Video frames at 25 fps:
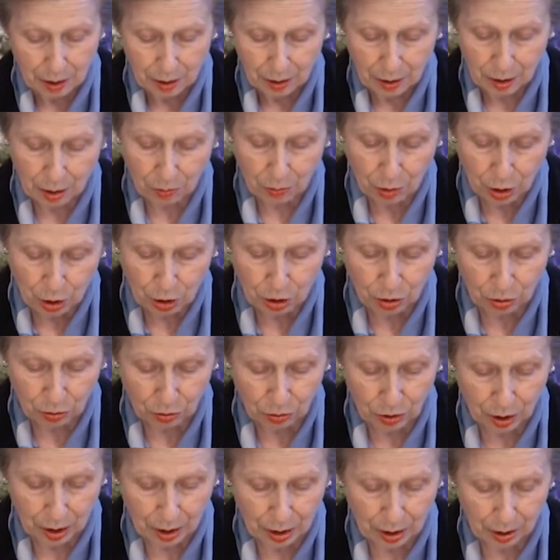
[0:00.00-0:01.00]
the original
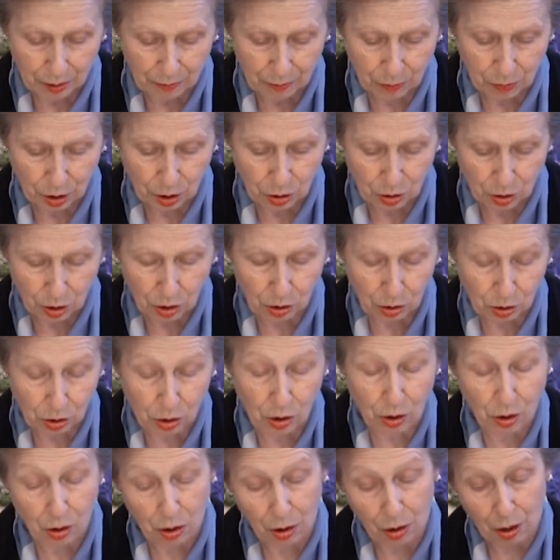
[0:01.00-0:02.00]
dinner not
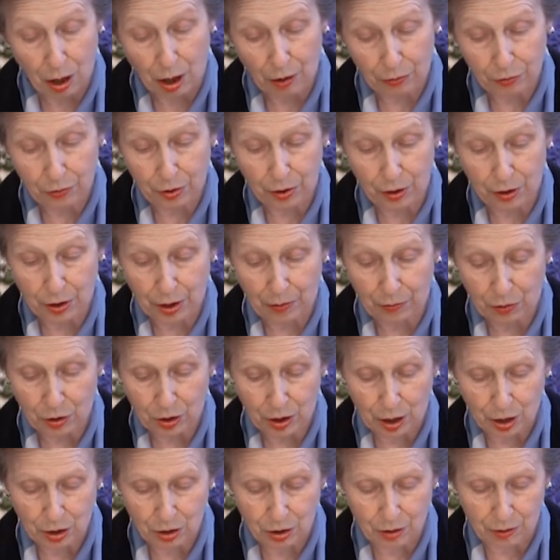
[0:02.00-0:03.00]
long after the
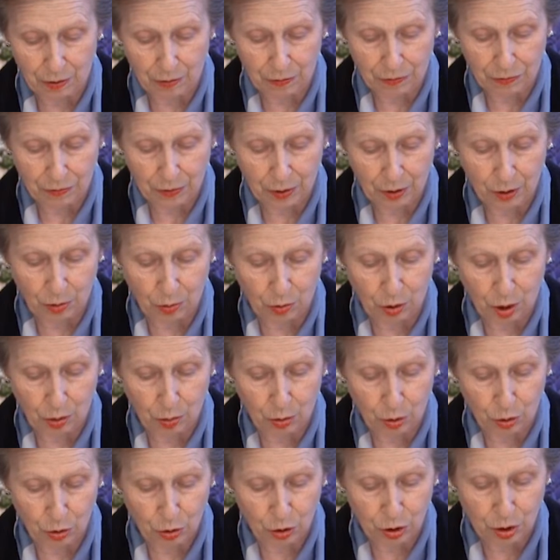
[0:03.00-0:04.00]
devastation of uh, World
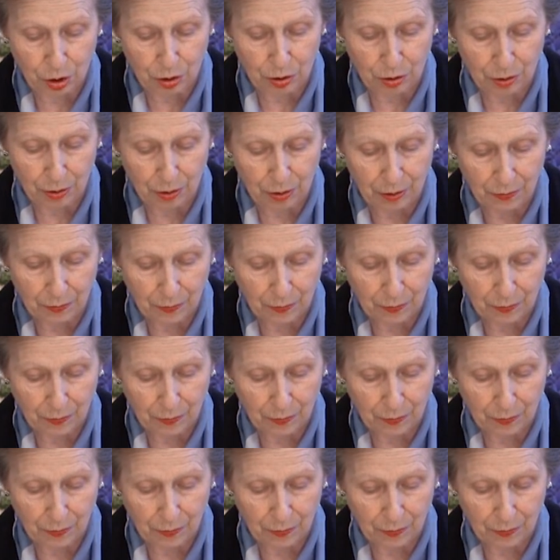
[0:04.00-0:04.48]
War II.